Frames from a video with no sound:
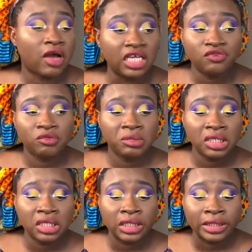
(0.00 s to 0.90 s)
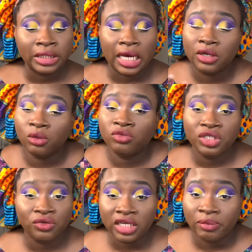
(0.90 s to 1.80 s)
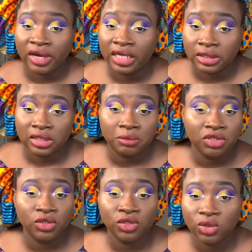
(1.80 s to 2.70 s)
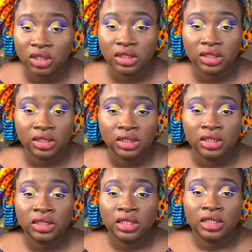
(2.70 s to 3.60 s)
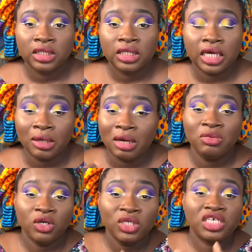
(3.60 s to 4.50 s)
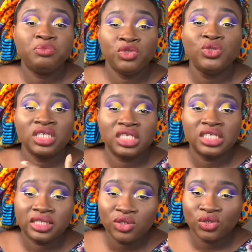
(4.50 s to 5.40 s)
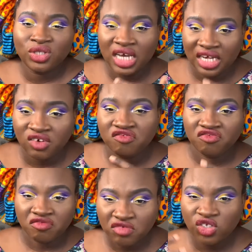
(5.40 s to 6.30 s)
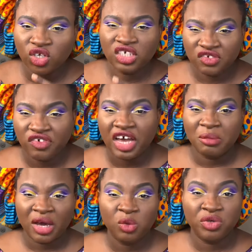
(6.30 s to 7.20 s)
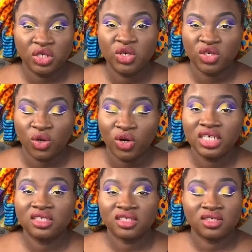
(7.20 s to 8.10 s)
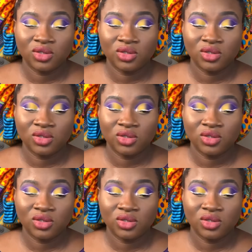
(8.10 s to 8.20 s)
As for me, I don't regret buying it. I'm going to use it, and I'm going to keep using it, you know, to kind of solidify my opinion on it.